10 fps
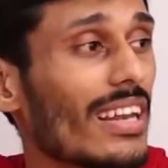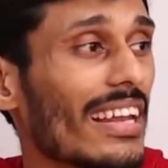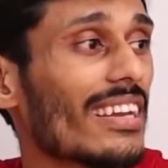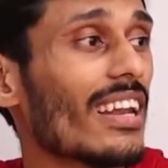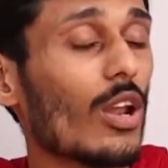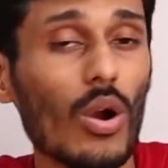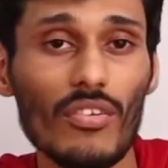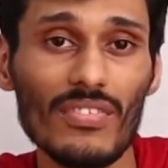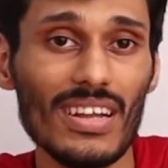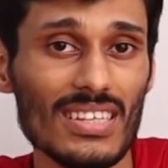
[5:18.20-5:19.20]
let in a lot
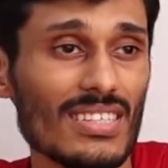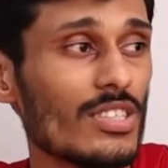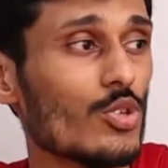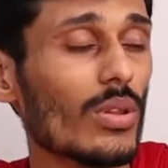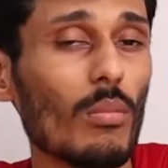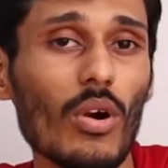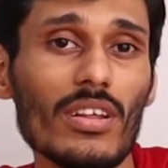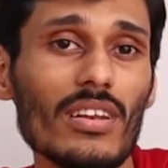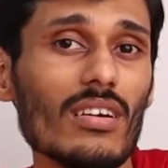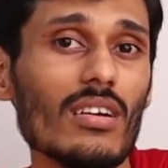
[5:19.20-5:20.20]
of dust into the
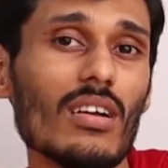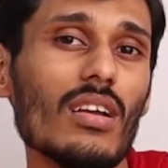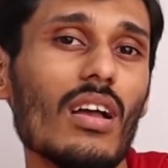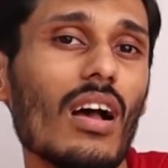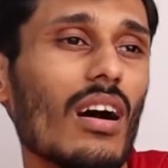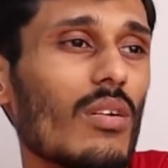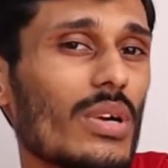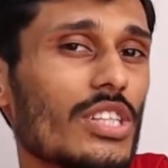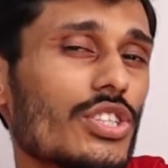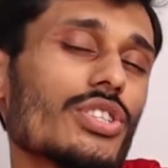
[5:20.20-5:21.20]
monitor,
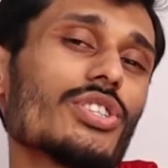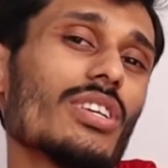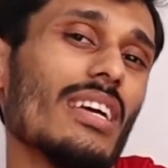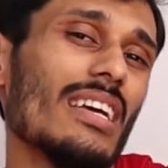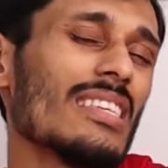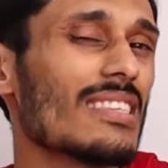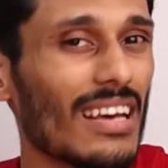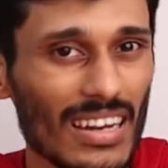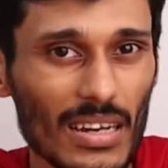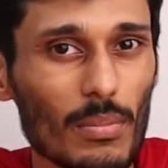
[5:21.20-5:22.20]
which is a
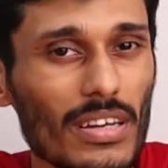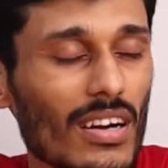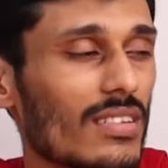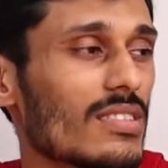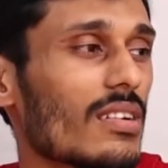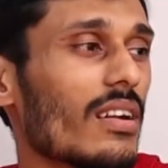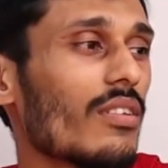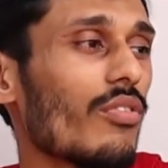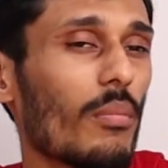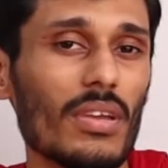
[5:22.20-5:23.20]
little bit concerning
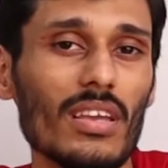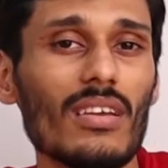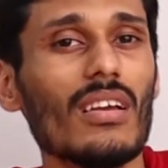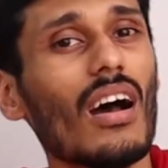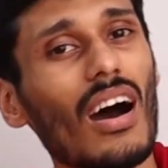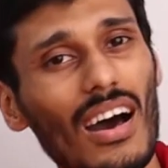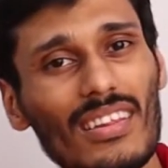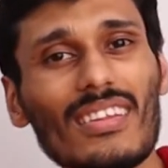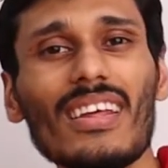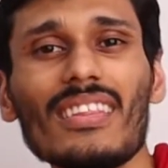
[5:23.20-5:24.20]
for me.
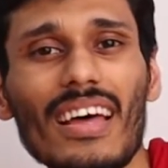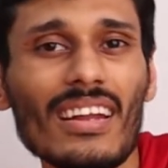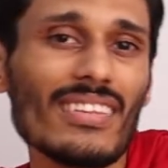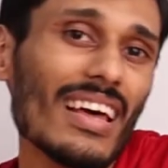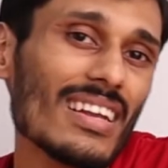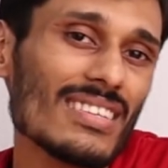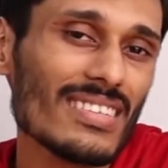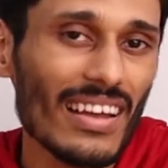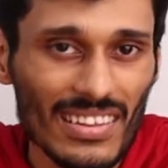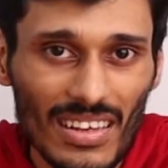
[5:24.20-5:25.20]
Other than that, there is
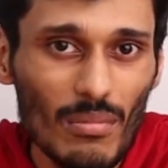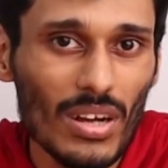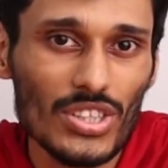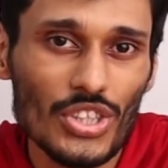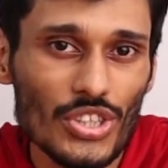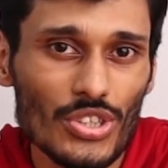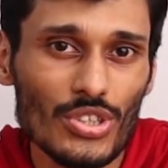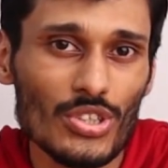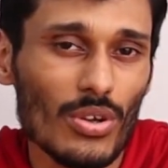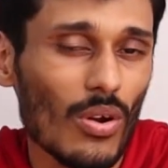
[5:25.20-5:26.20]
nothing
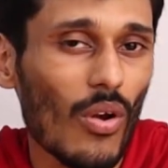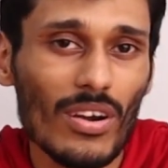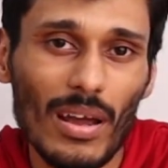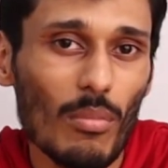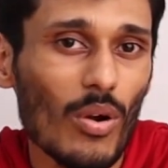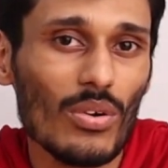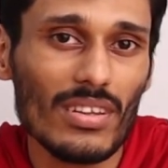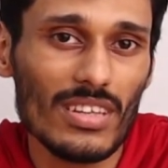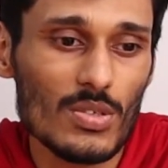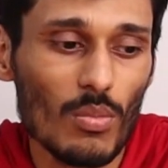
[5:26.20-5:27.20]
much wrong about
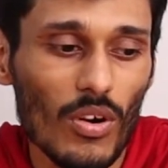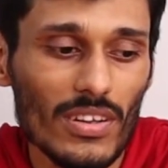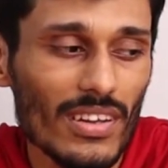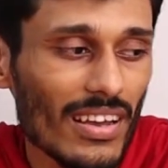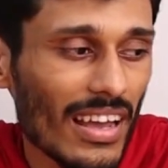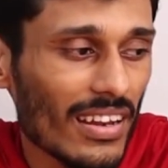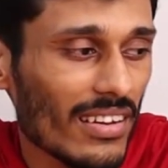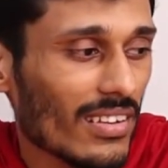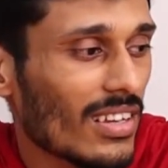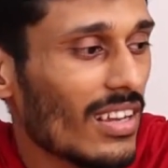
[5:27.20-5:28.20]
this monitor,
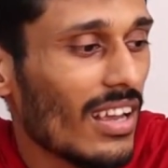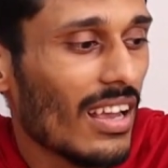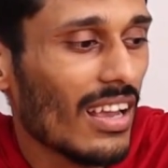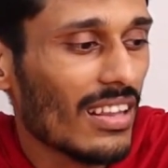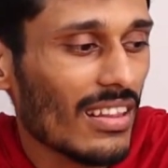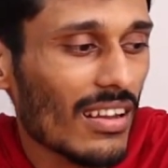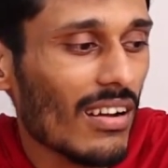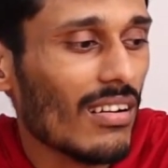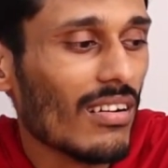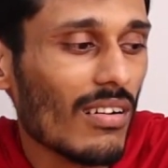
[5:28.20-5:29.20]
and
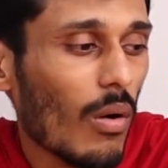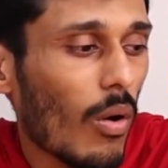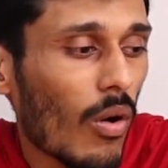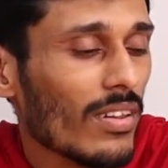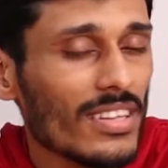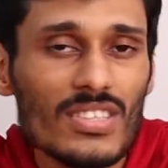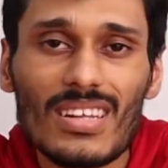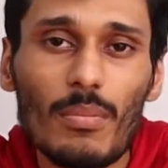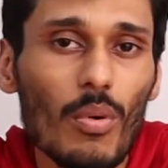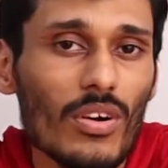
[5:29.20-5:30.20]
all these
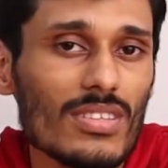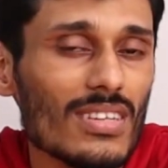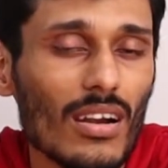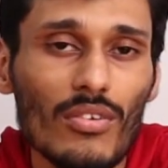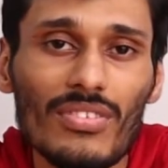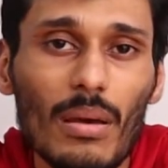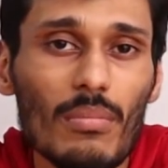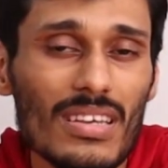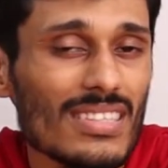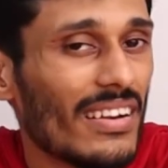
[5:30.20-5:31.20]
3 points, none of them
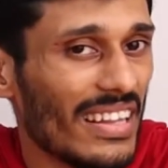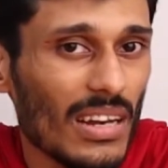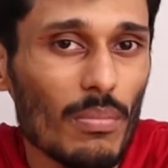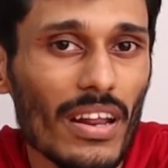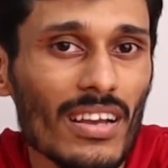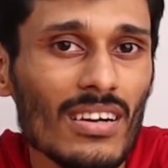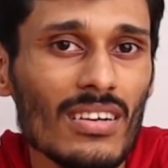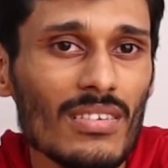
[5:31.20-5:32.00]
is a deal breaker.